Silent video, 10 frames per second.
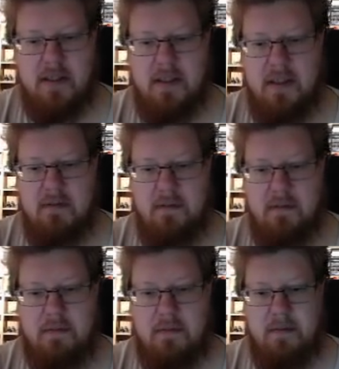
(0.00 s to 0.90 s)

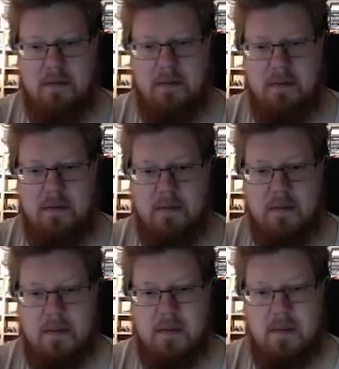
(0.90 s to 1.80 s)

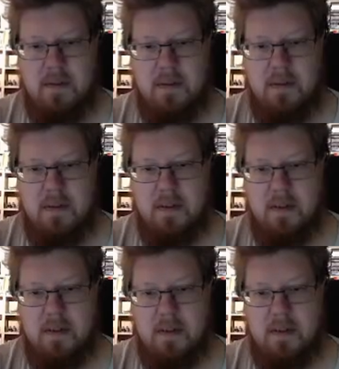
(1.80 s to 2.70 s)

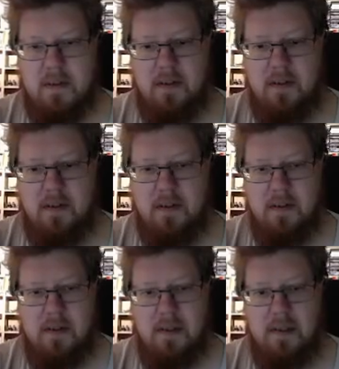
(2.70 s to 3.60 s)

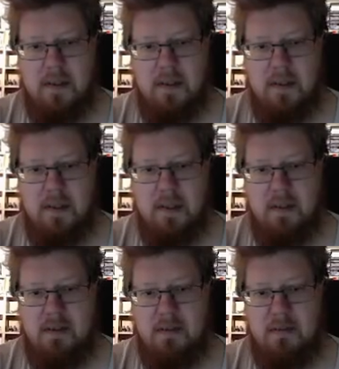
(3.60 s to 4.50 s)

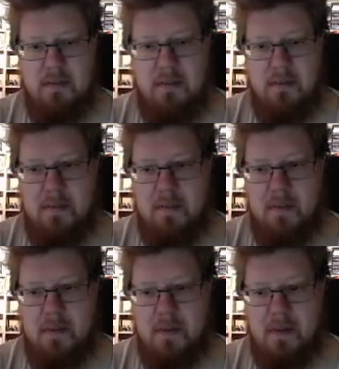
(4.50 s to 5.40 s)
(silence)